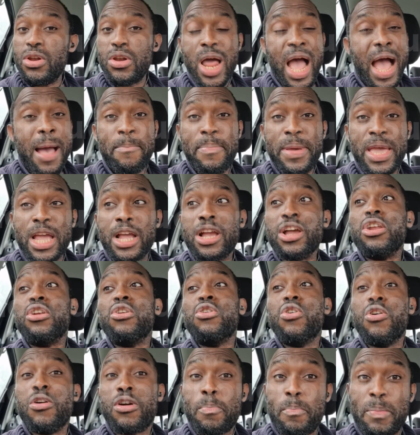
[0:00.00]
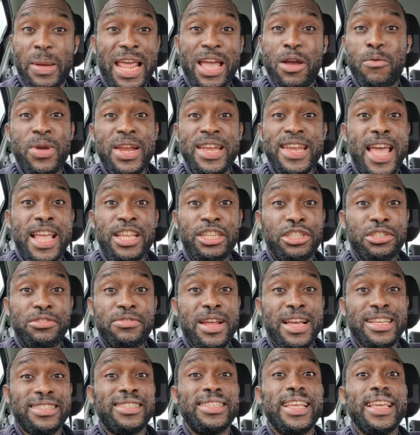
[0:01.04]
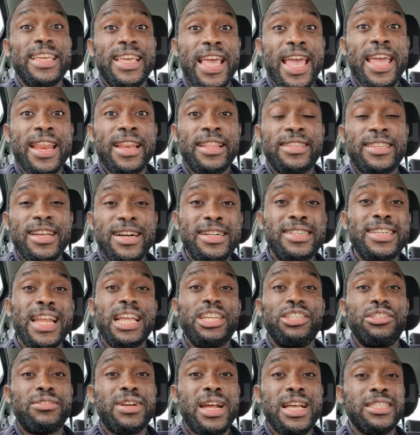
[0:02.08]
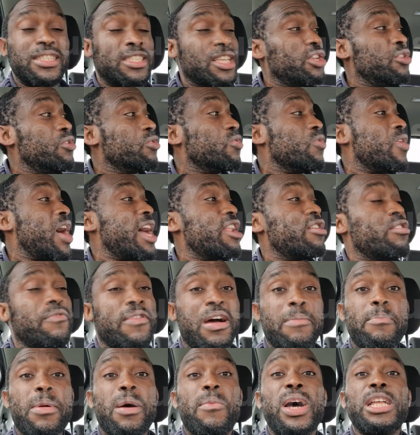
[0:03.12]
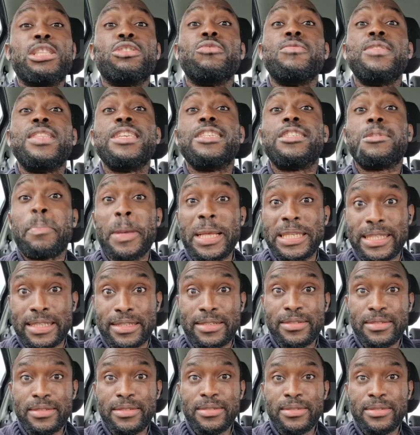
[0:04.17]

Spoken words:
I beg, no play with Nigerians again. Tell Nigerians say you go hand over power to this person.